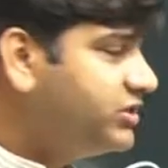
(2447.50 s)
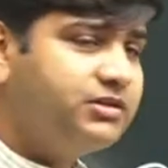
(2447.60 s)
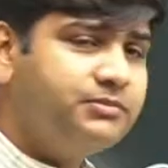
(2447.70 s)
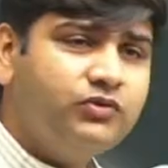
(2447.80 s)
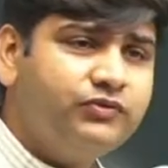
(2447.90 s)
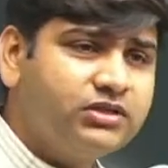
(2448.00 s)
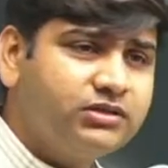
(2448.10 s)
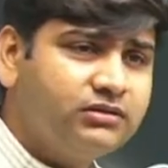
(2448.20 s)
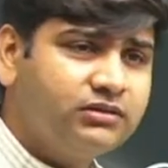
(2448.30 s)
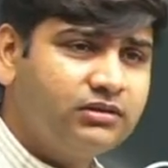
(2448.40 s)
removed,
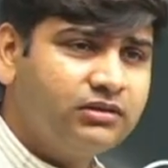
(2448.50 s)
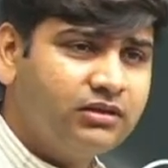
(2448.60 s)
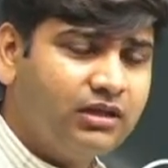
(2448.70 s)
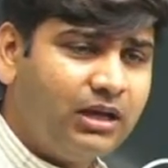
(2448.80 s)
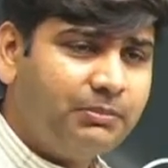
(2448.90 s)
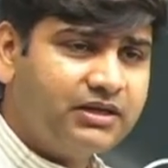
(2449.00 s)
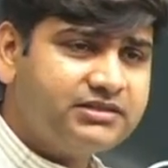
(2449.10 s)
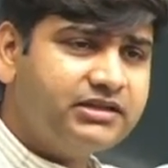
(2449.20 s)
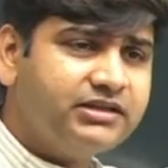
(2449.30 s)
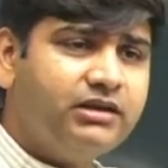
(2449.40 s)
a
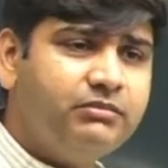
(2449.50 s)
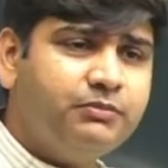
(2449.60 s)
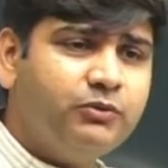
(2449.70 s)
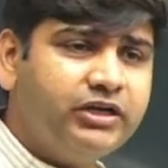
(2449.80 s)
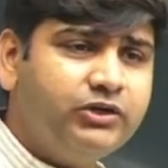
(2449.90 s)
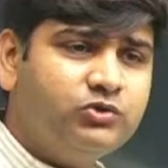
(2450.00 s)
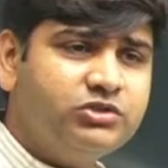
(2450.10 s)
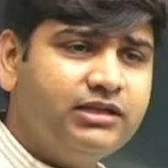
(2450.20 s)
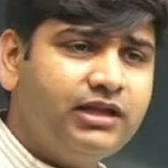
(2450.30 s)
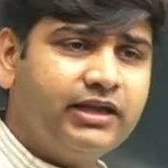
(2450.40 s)
person can be put into
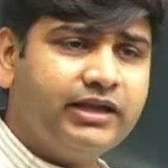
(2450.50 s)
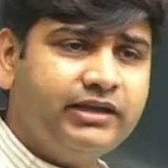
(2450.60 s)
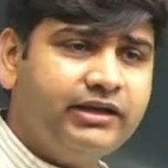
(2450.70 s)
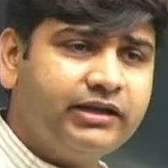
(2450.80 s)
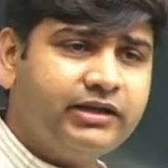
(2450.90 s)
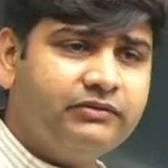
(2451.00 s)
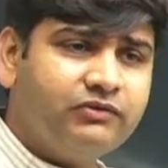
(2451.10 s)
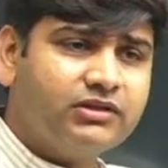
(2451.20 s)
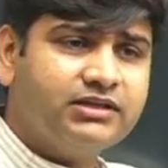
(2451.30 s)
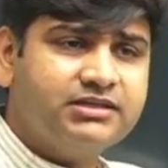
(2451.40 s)
jail again and again for
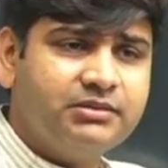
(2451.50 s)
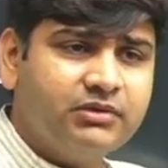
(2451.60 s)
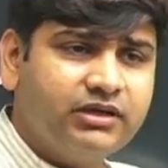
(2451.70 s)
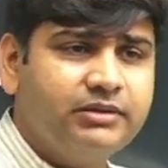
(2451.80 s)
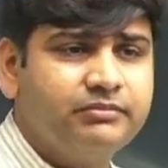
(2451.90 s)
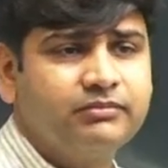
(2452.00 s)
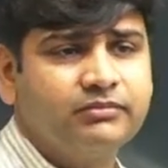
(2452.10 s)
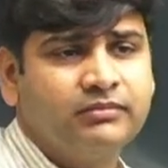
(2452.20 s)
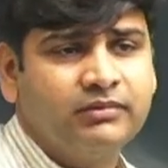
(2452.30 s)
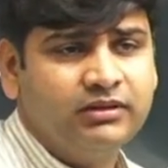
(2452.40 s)
the same crime.
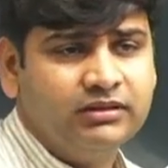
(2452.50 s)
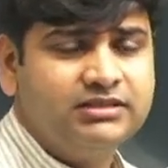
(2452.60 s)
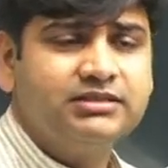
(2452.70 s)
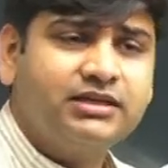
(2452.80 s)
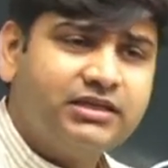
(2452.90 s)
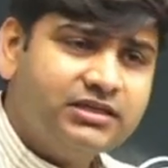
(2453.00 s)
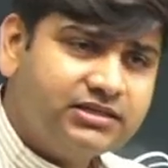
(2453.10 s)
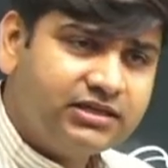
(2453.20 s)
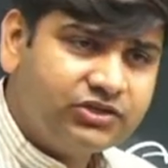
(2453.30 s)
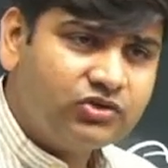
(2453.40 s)
This is against the
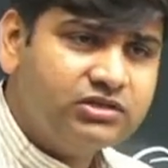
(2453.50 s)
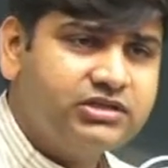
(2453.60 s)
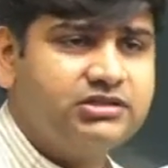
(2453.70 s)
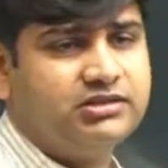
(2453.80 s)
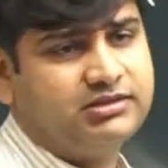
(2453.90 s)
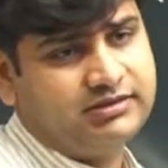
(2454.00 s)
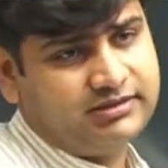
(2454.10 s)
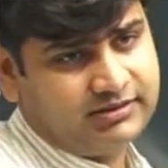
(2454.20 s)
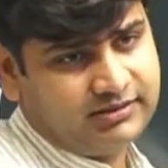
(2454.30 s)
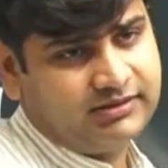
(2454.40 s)
natural justice.
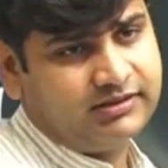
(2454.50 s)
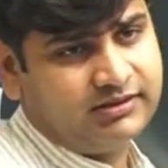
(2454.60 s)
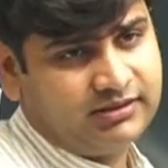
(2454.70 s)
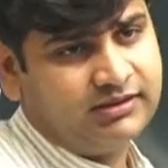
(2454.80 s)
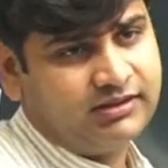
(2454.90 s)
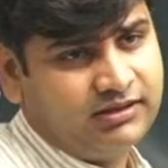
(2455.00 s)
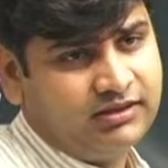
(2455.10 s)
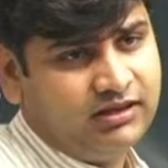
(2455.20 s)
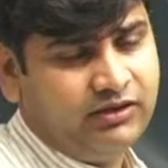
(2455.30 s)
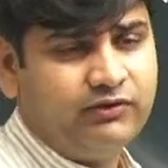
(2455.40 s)

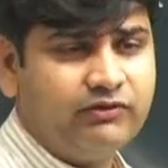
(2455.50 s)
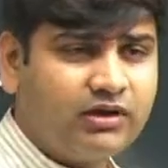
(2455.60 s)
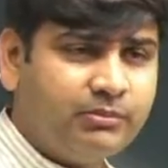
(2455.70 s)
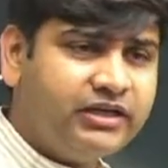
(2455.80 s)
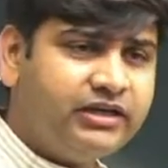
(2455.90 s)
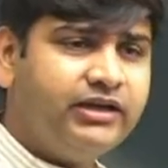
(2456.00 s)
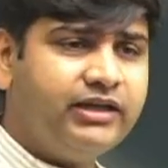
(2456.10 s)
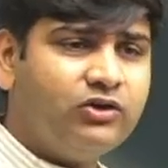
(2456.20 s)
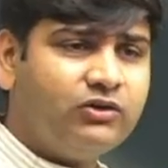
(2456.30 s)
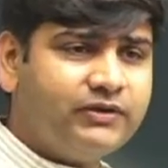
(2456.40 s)
If you have committed an
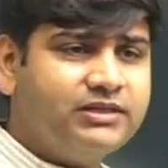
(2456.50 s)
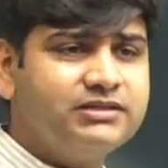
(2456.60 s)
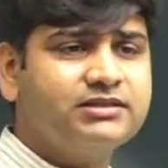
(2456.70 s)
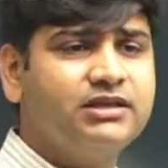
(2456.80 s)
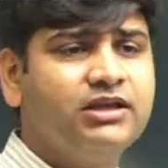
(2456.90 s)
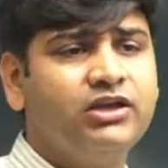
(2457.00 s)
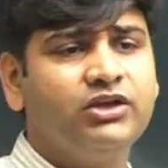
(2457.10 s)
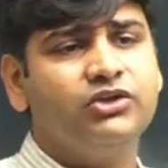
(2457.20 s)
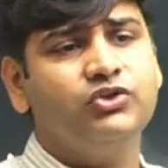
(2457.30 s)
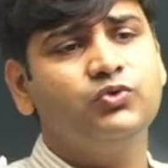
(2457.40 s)
offense,
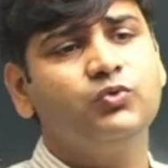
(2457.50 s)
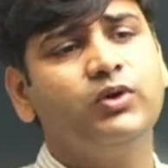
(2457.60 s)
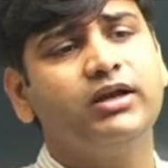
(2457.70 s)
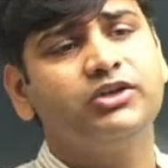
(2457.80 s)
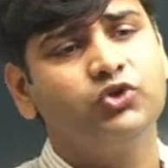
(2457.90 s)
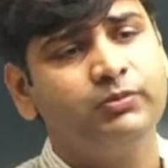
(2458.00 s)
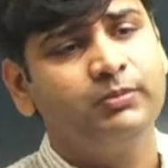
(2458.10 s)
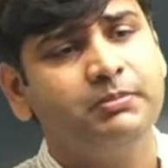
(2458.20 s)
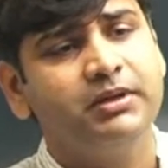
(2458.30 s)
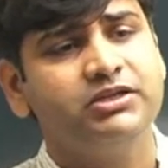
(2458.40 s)
you should be
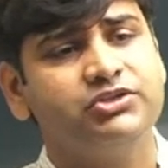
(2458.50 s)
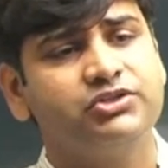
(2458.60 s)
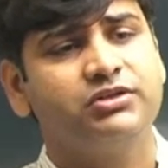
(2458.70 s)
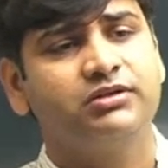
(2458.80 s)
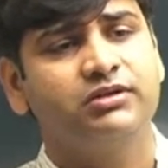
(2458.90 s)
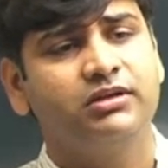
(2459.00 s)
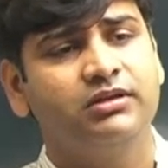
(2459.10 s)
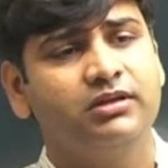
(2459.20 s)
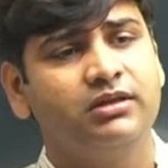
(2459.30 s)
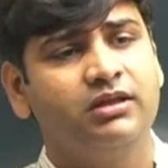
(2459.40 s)
punished.
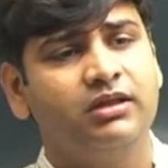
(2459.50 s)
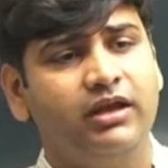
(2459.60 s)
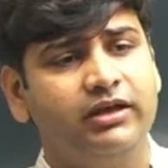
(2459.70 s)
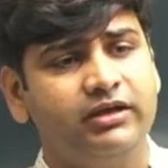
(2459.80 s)
And if